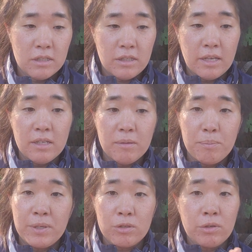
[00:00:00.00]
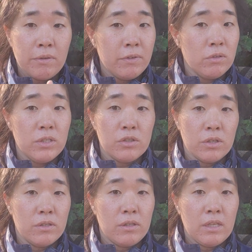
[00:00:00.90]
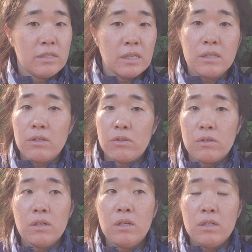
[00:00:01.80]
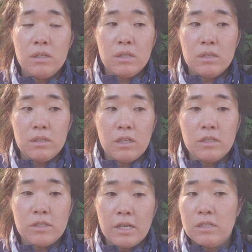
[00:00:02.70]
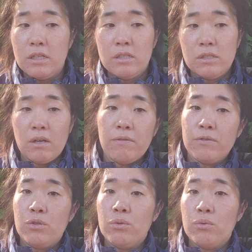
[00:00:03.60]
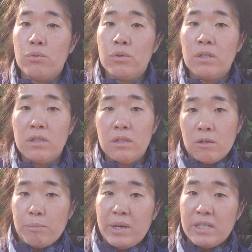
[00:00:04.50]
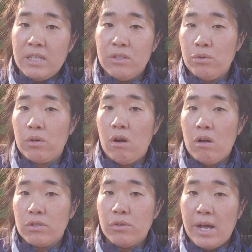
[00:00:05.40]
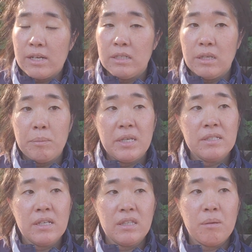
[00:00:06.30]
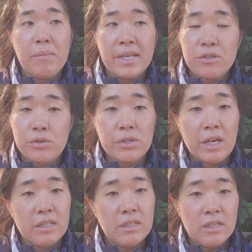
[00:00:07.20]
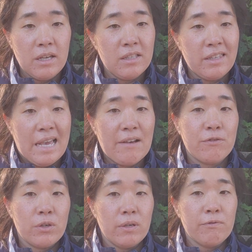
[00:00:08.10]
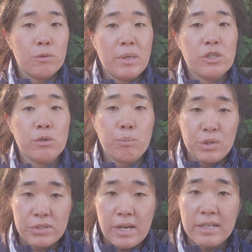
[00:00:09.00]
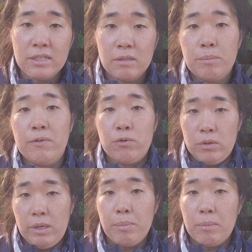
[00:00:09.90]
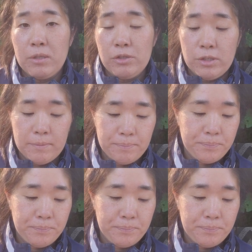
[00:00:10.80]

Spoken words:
they peer review each other. They send stuff to their buddies who are also academics, and they make sure that they have their information precise before they publish it.